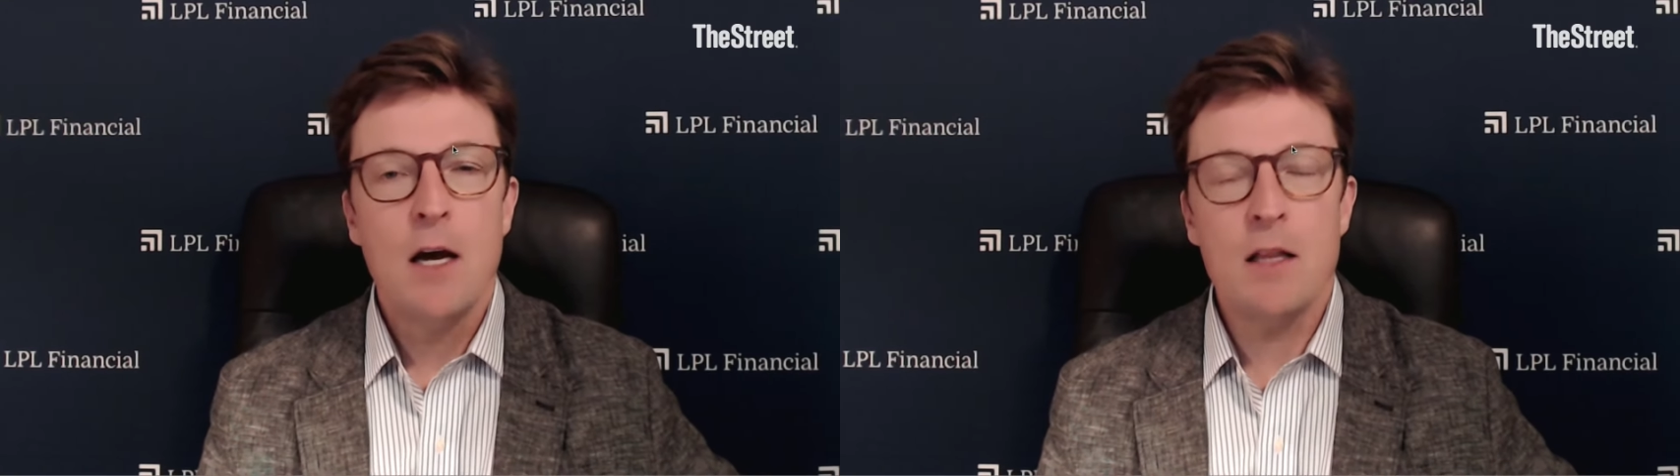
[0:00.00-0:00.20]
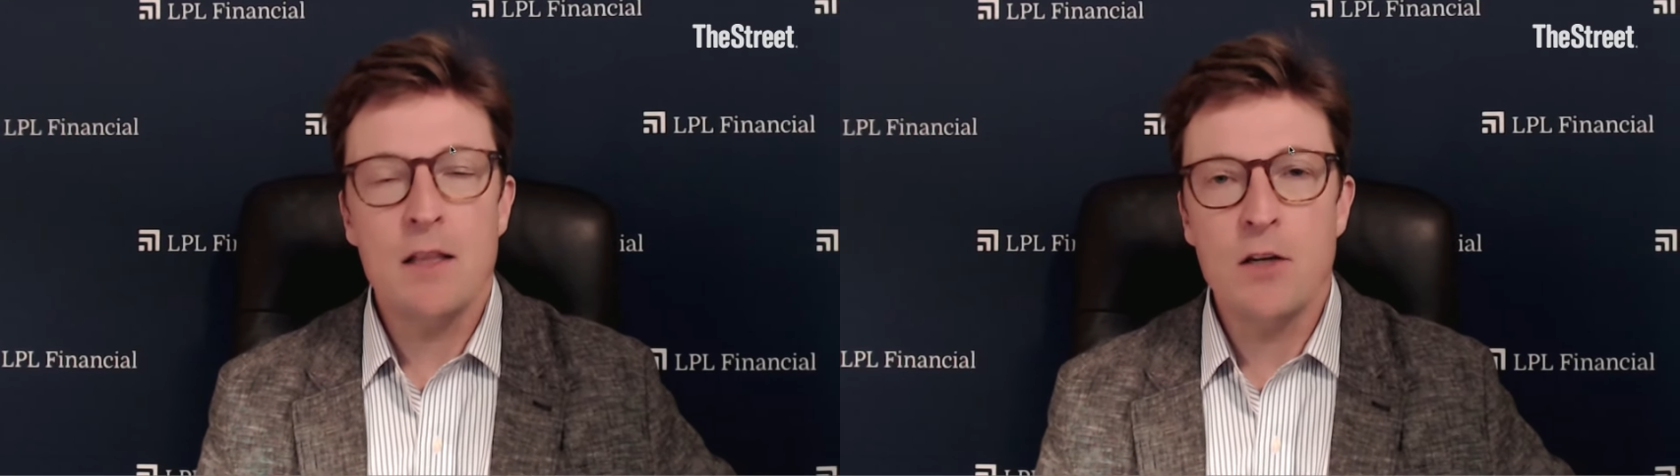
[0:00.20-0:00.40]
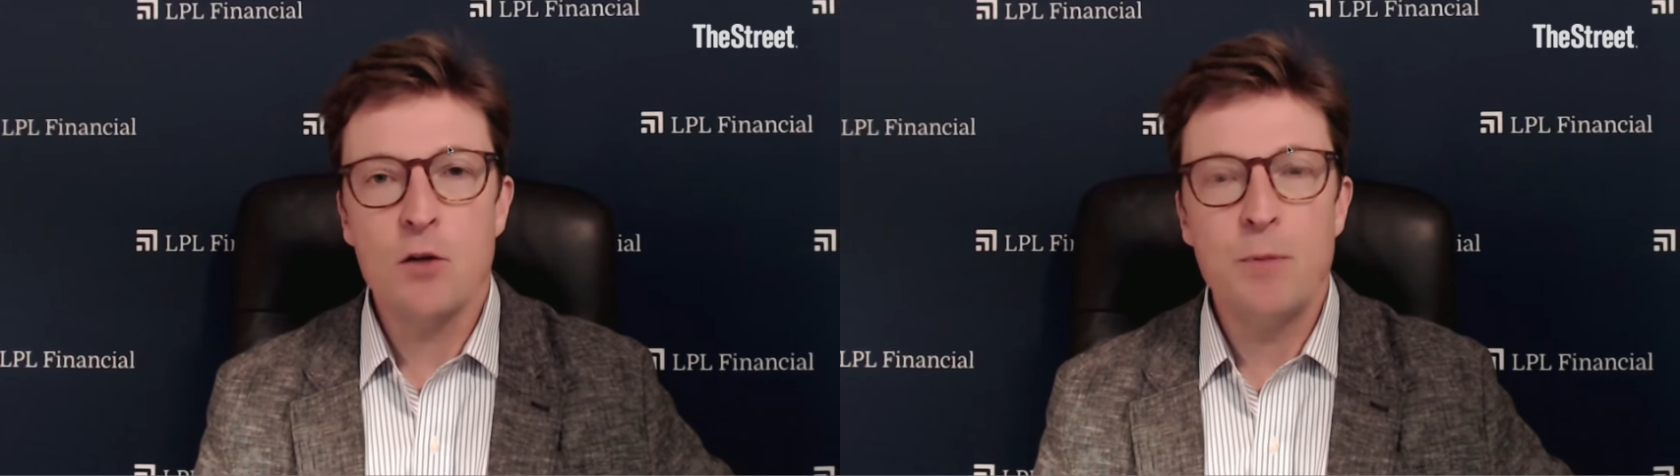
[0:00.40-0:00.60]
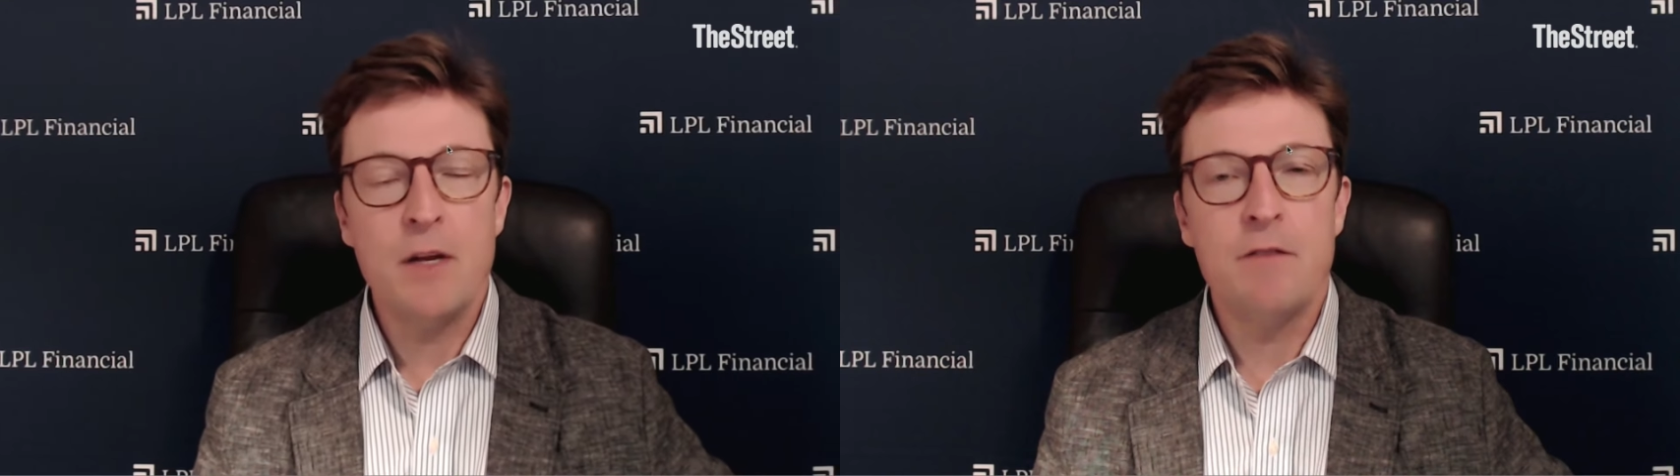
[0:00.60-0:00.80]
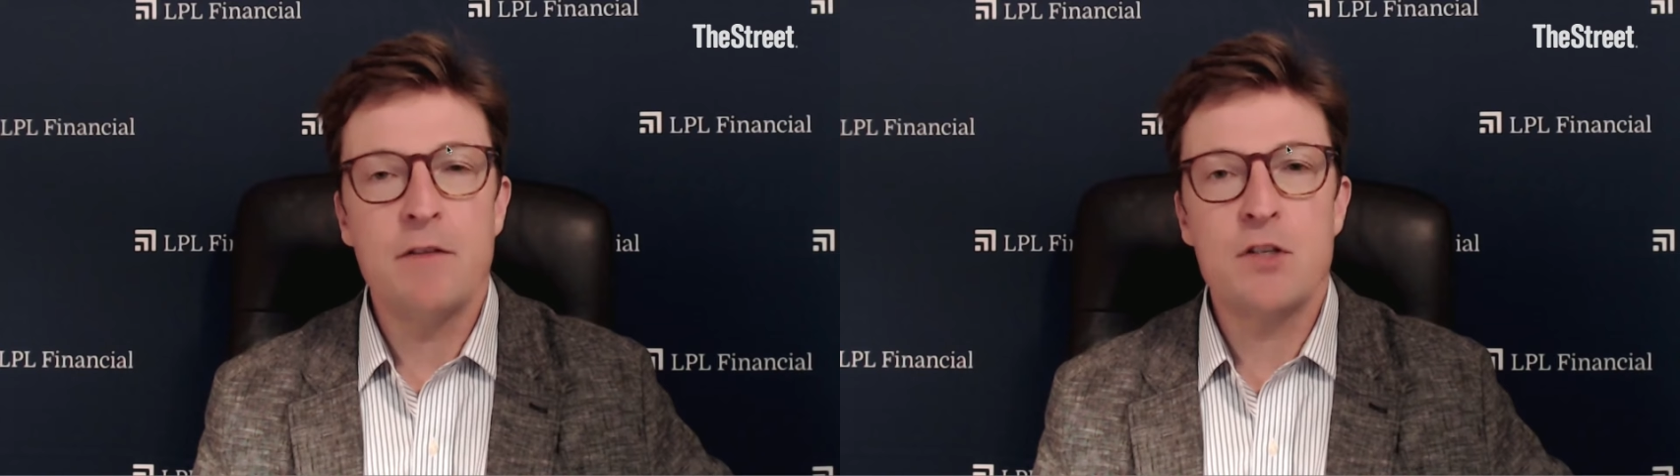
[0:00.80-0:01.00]
a little bit
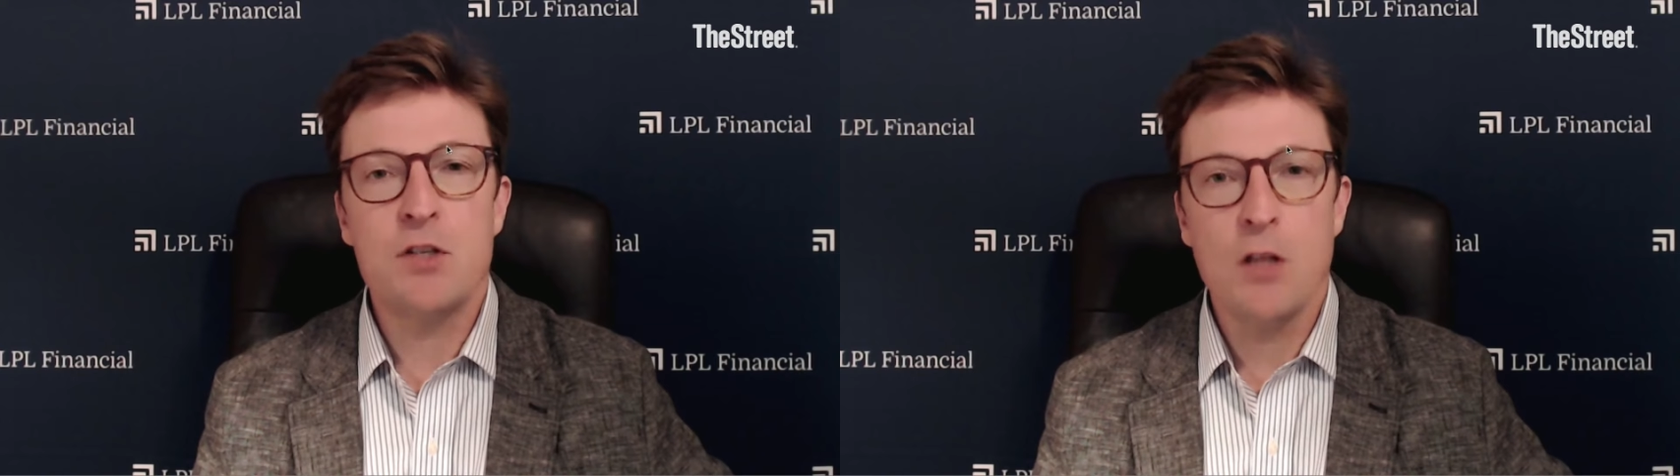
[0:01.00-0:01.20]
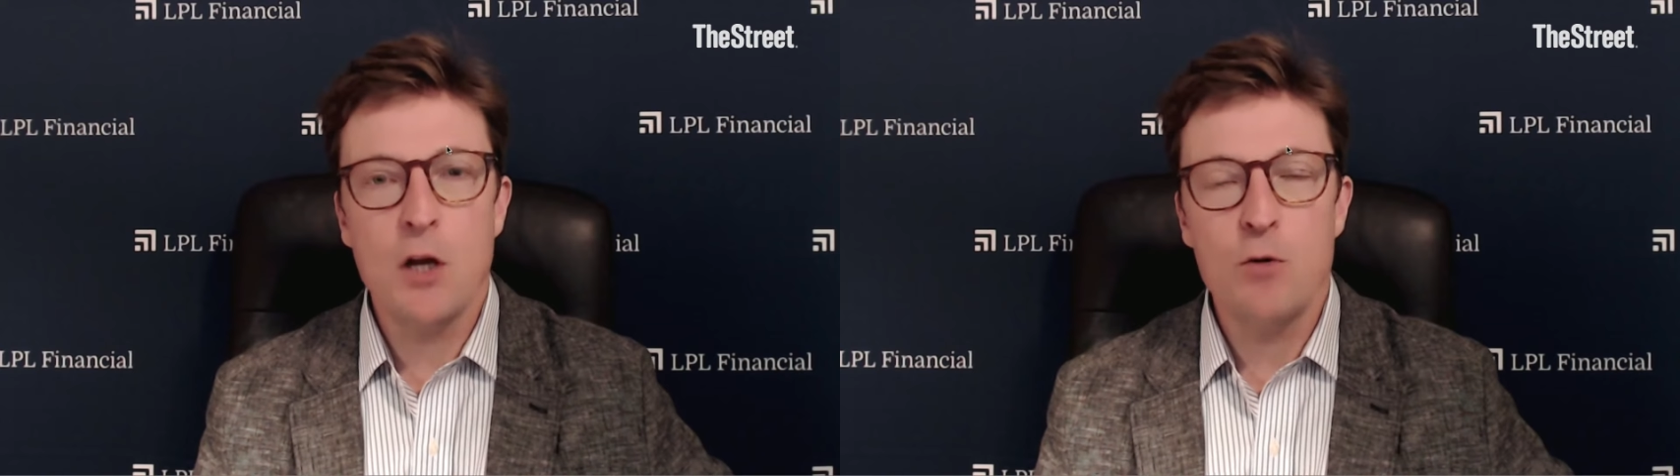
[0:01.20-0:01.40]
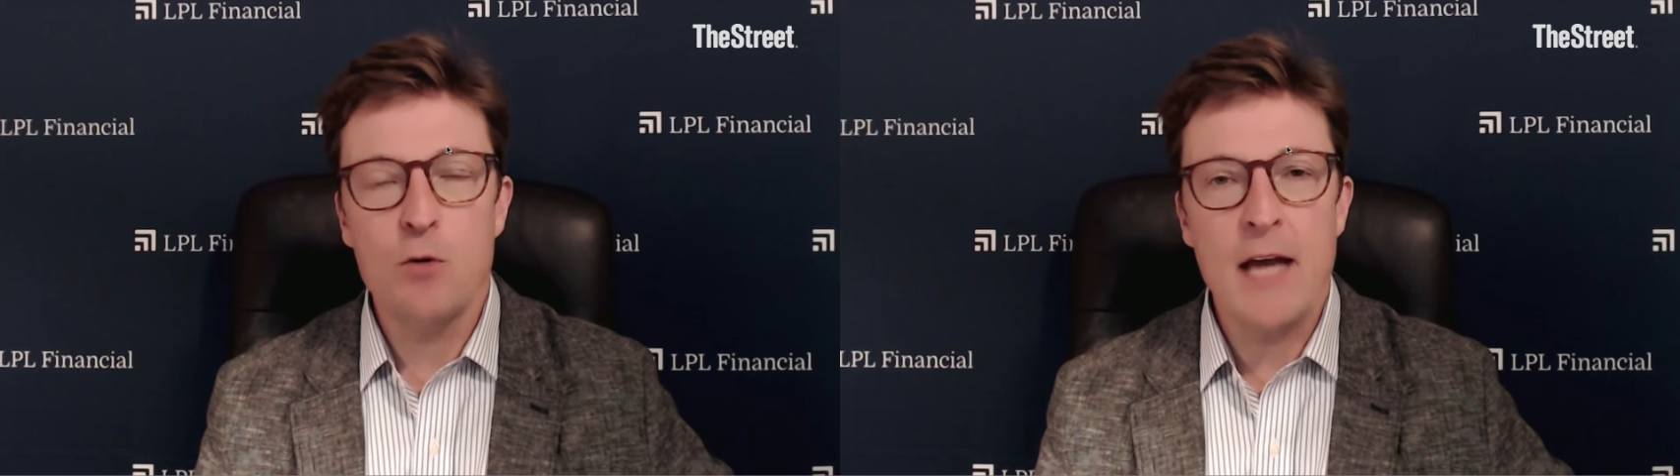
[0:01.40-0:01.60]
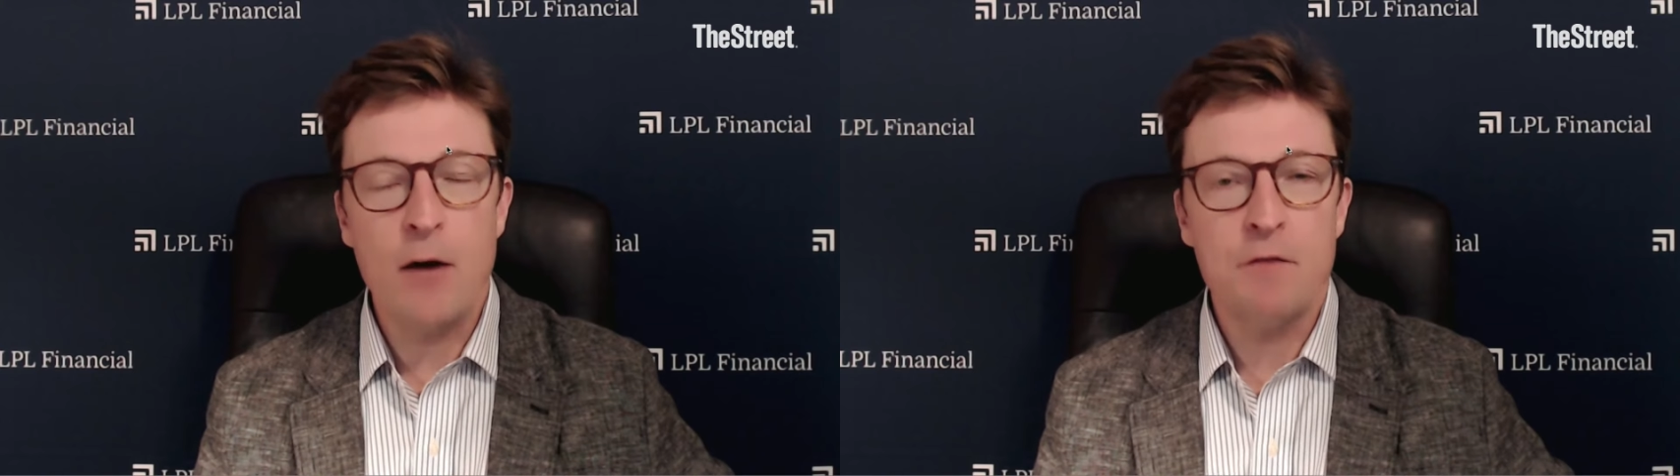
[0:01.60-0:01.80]
of a slowdown.